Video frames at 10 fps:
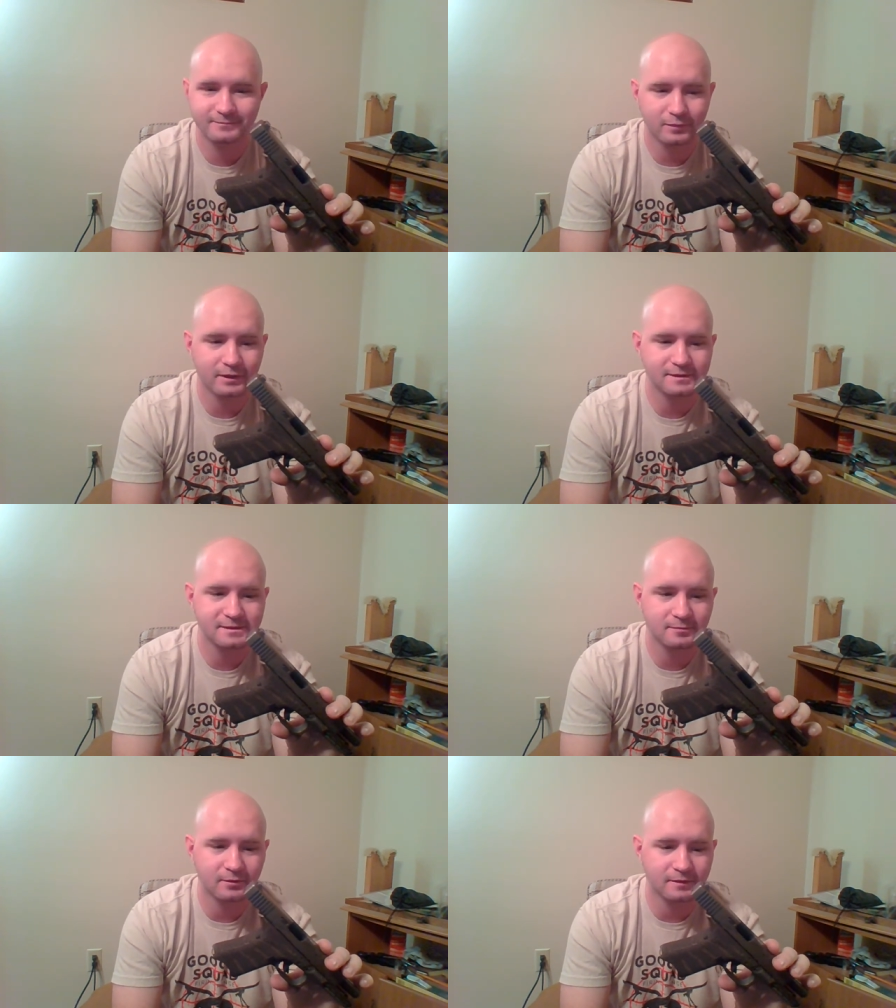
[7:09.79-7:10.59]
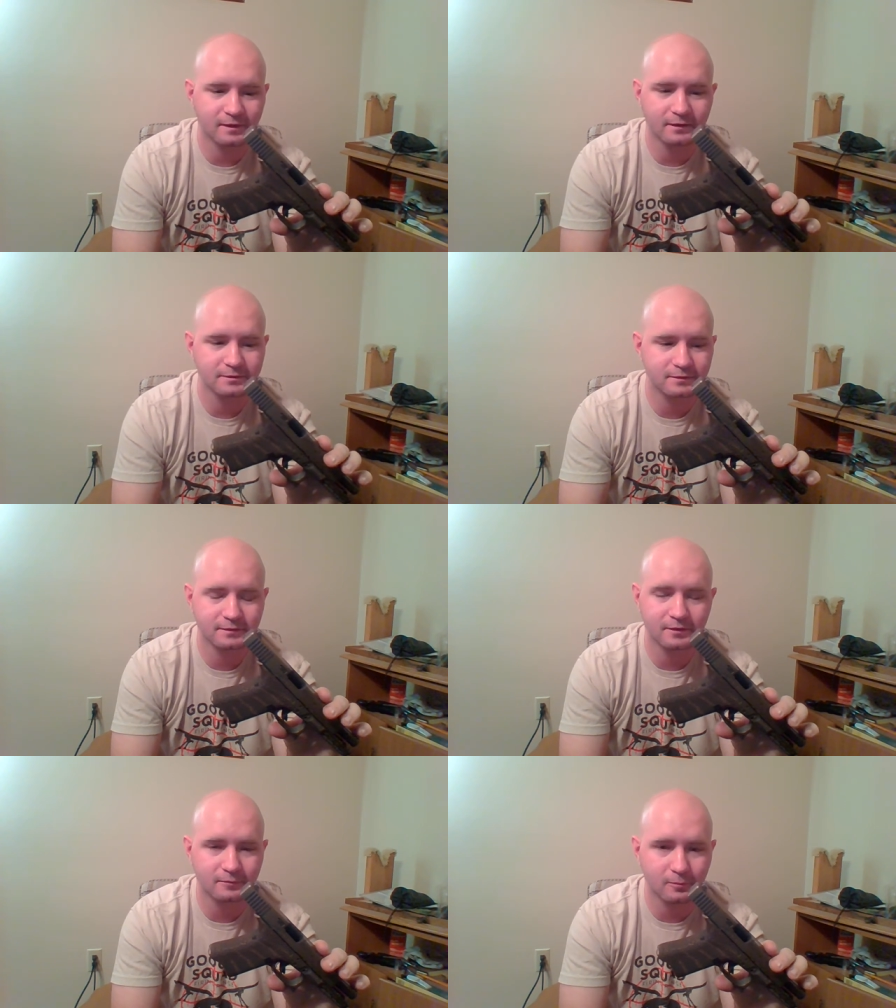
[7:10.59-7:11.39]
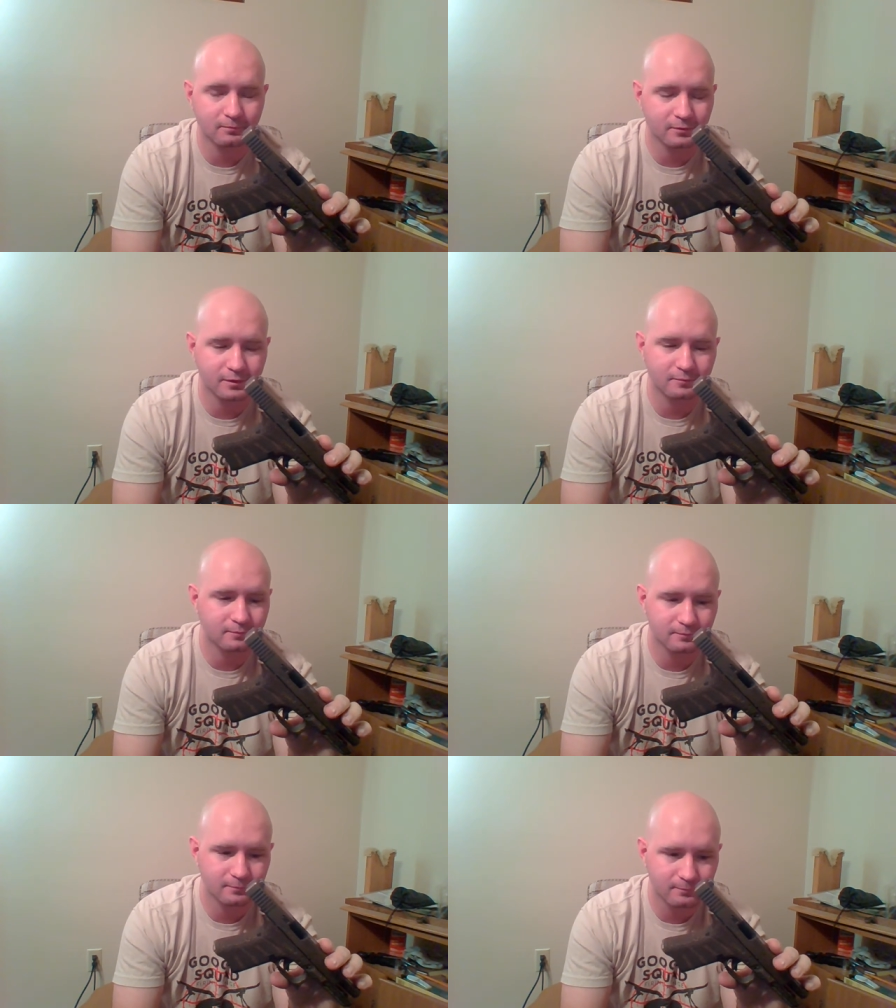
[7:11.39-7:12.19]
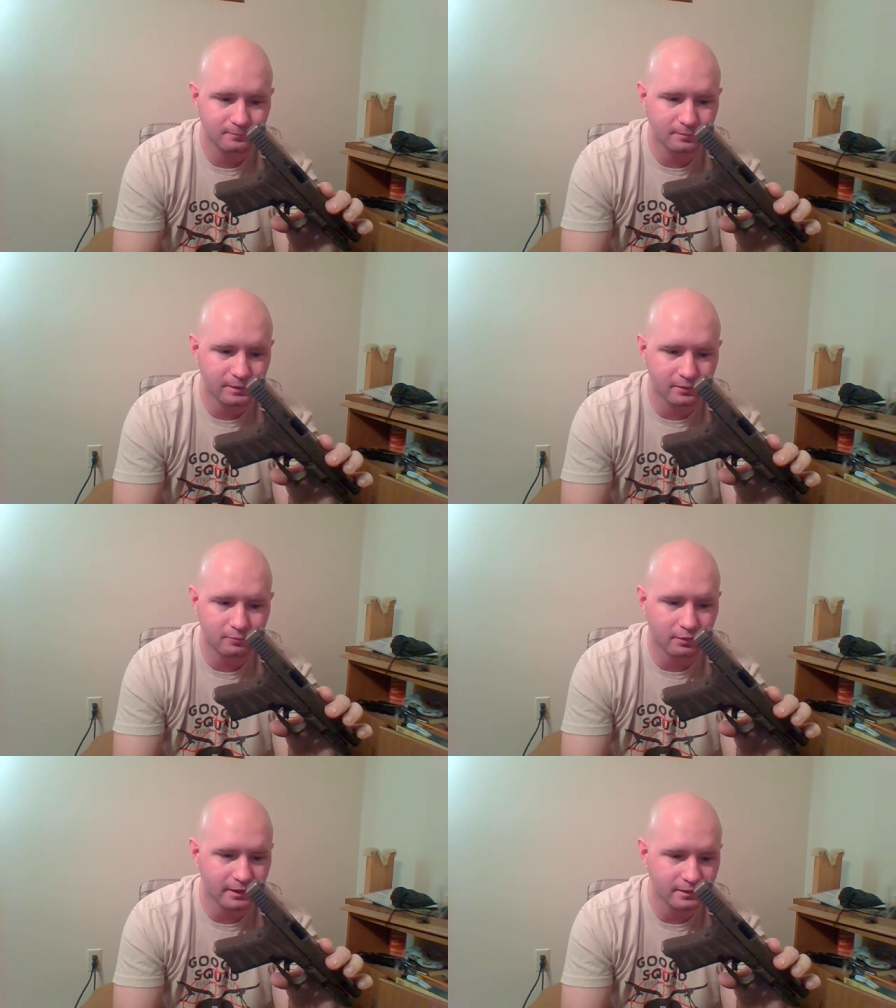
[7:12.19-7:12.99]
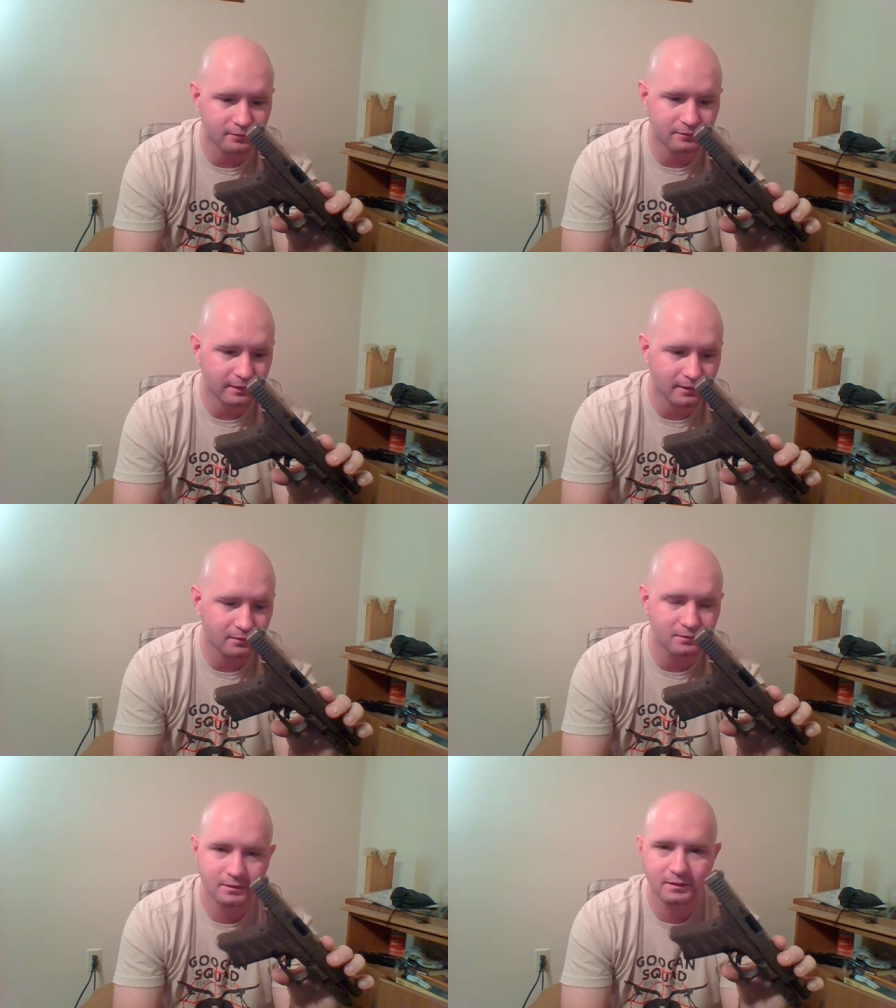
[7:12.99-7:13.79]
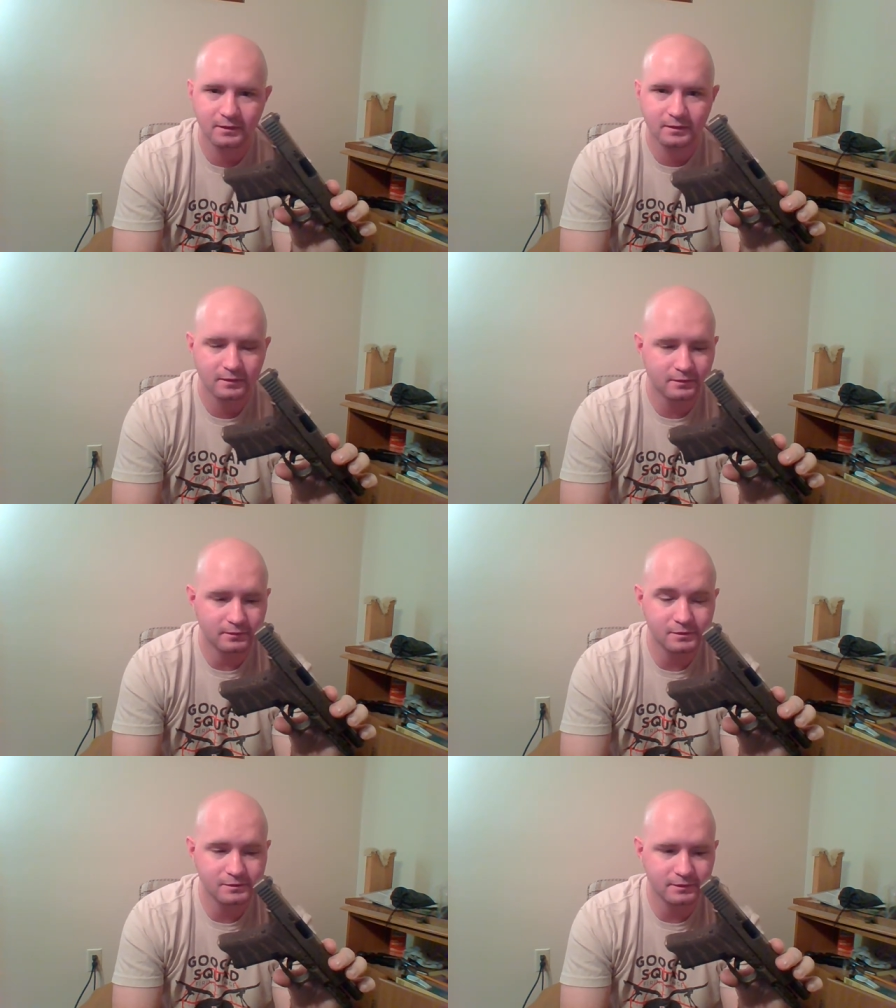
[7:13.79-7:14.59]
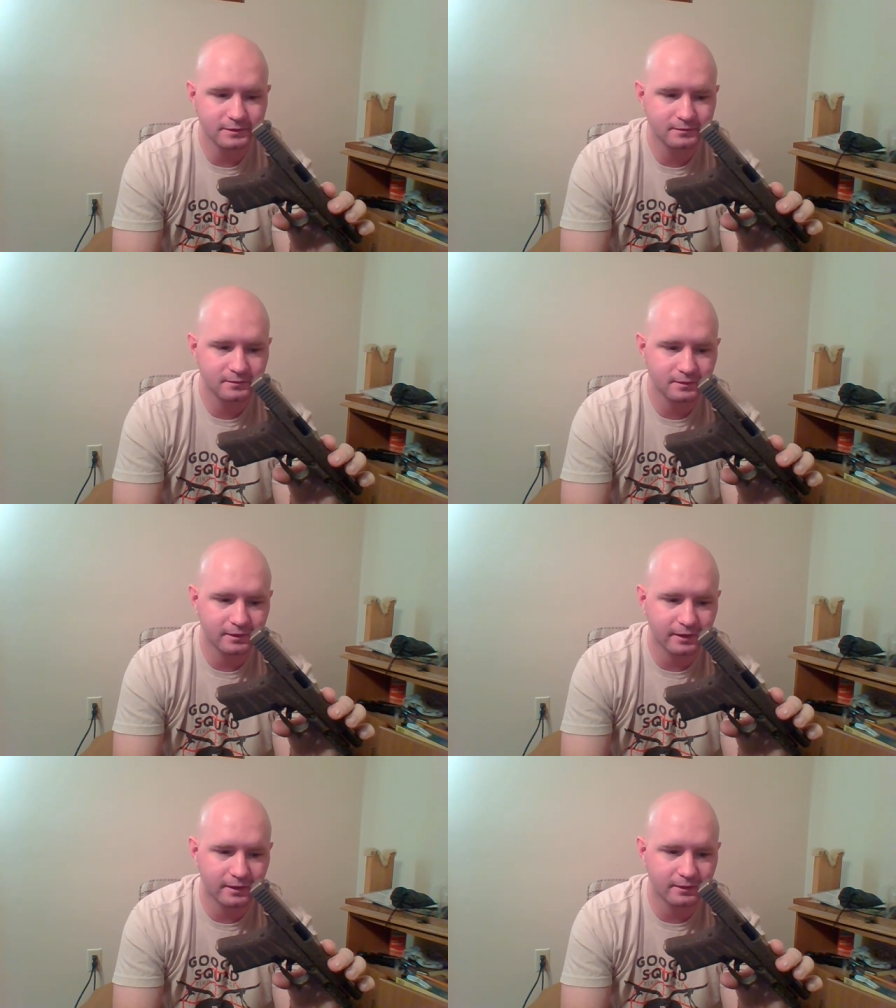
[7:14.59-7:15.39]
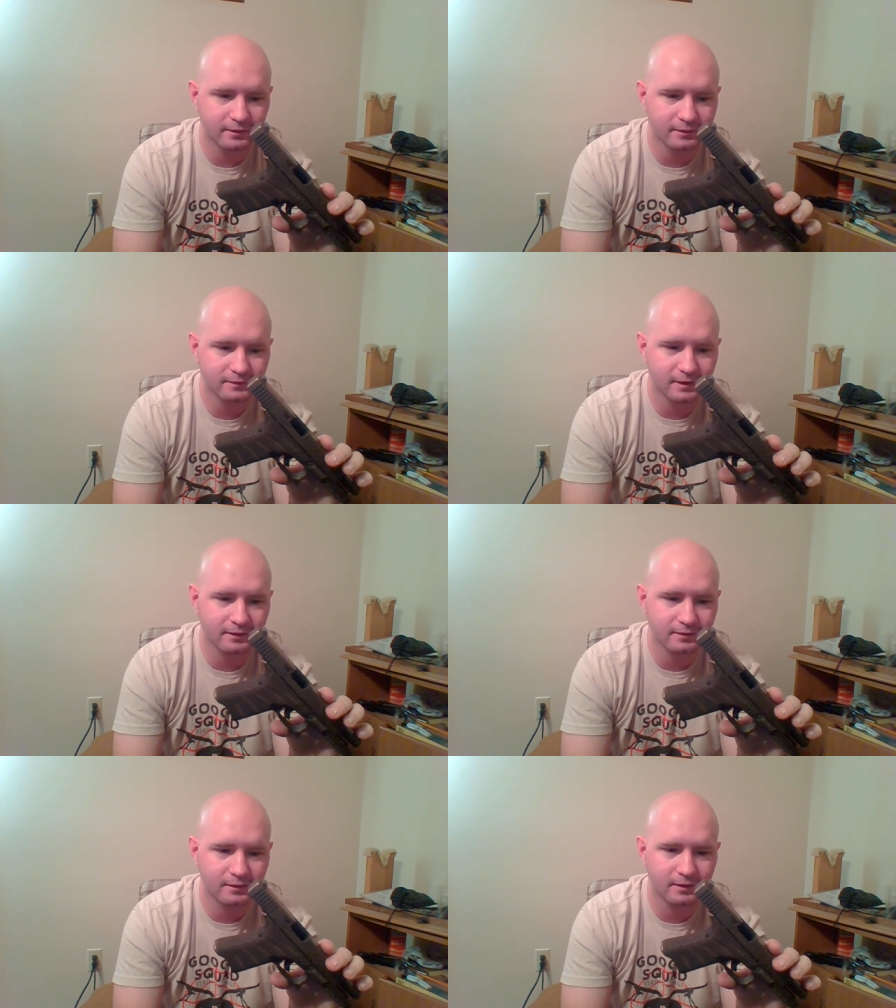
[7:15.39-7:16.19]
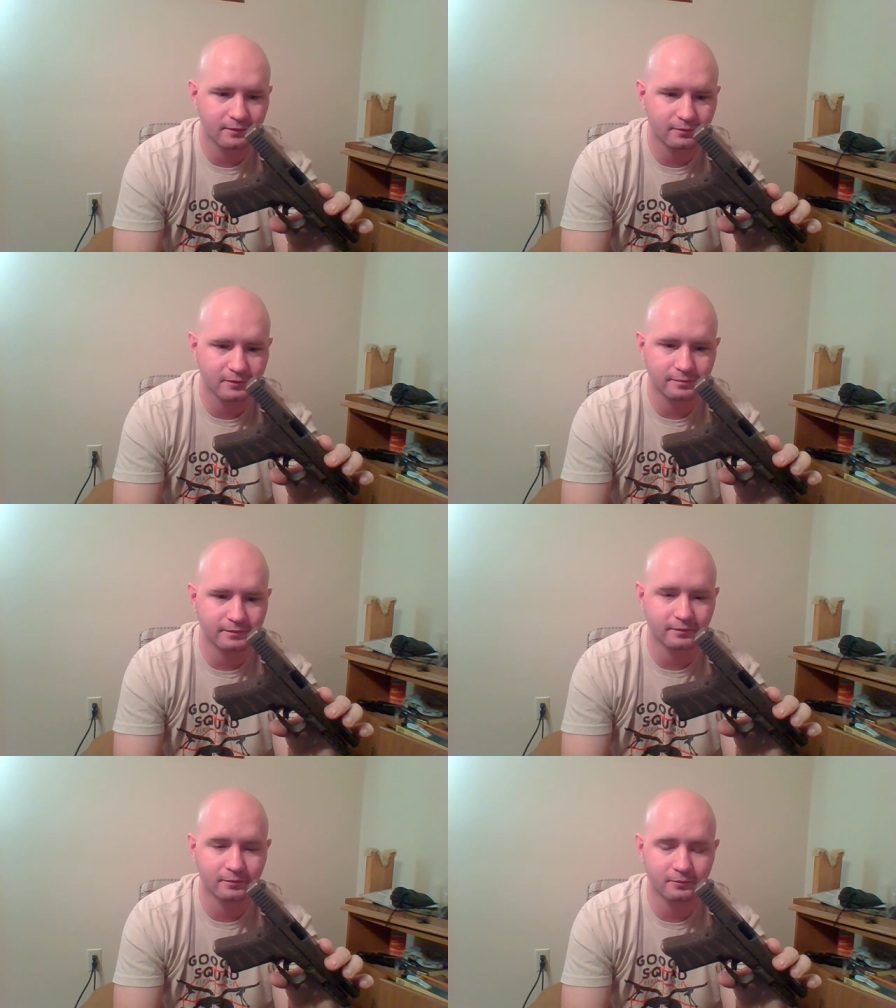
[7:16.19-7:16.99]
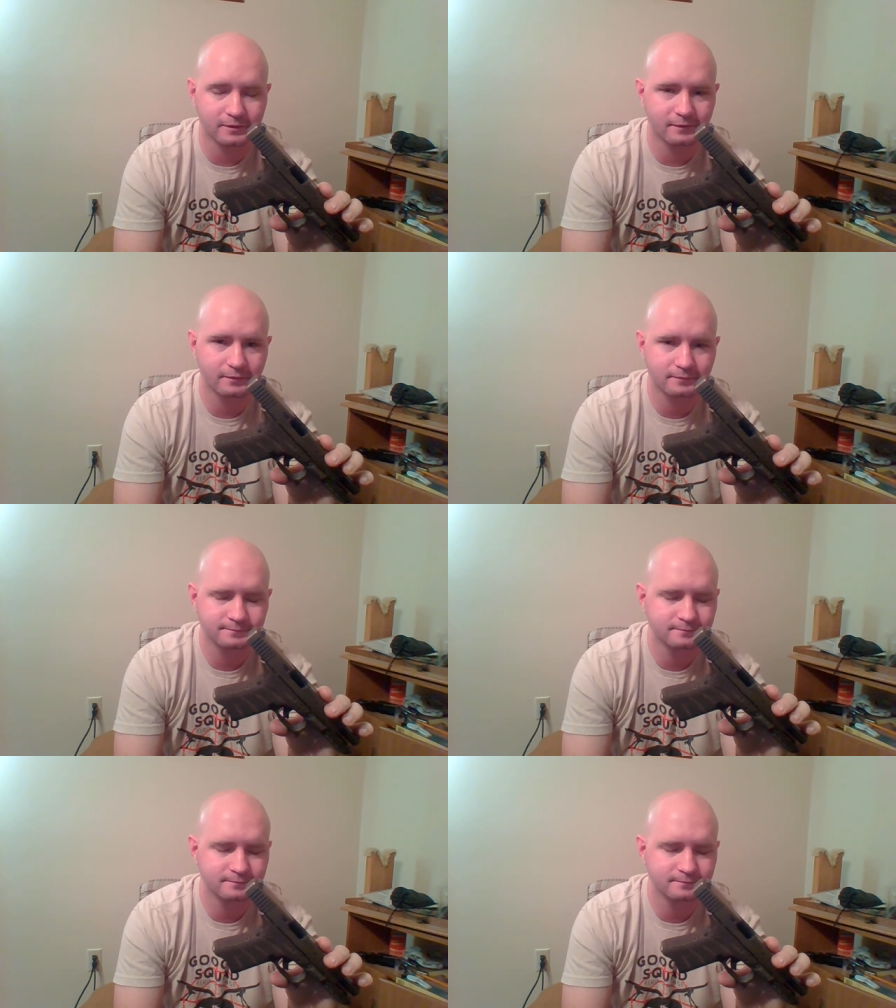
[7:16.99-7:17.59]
Plain and simple. The stock triggers don't don't you know break or fail usually, and they're set there for a specific reason.